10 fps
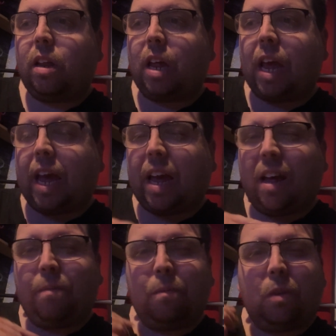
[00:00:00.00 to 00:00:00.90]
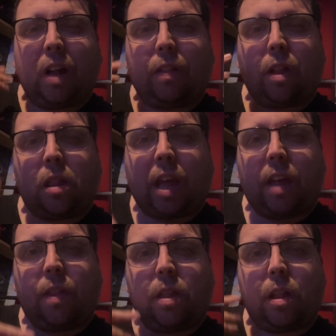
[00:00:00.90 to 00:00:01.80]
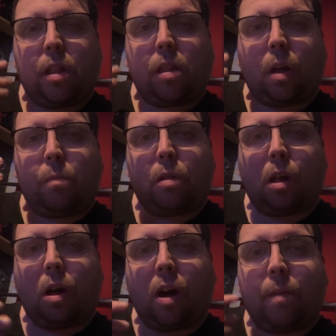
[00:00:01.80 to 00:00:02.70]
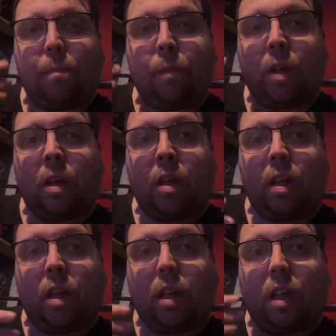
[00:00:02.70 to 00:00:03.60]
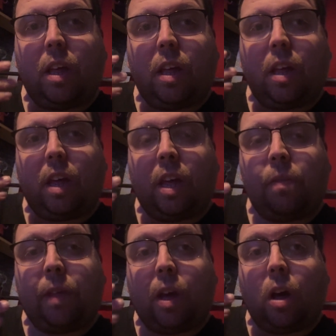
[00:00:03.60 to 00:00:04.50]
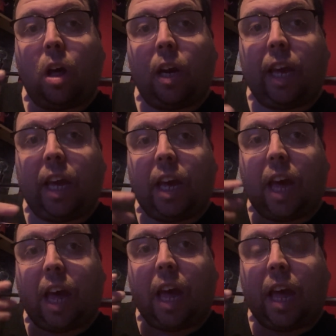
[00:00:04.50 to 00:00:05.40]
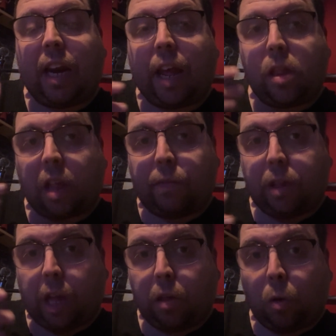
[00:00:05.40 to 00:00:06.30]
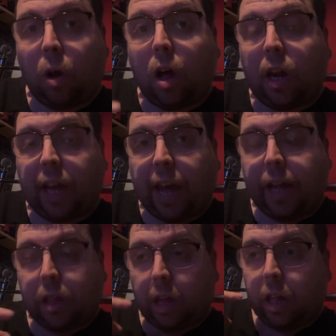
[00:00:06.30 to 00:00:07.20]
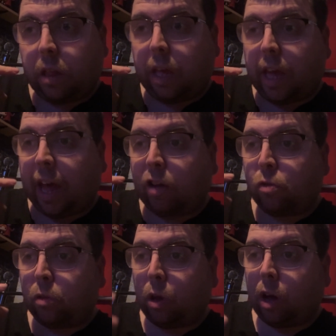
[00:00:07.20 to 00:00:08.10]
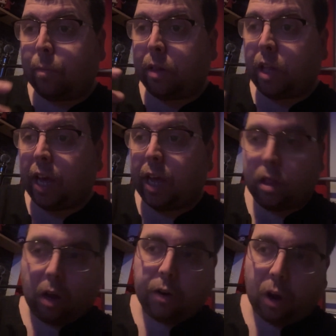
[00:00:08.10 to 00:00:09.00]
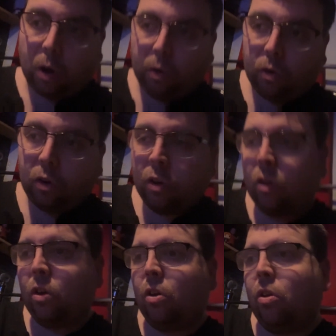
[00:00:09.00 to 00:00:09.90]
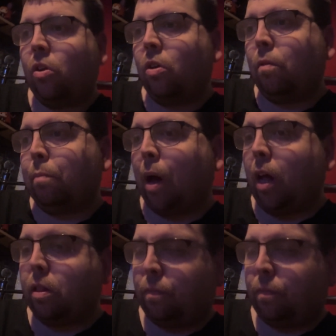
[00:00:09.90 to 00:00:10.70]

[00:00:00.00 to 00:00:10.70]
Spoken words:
We'll have to say this is sometime in the late 70s or early 80s. The actual time and date is unknown. But,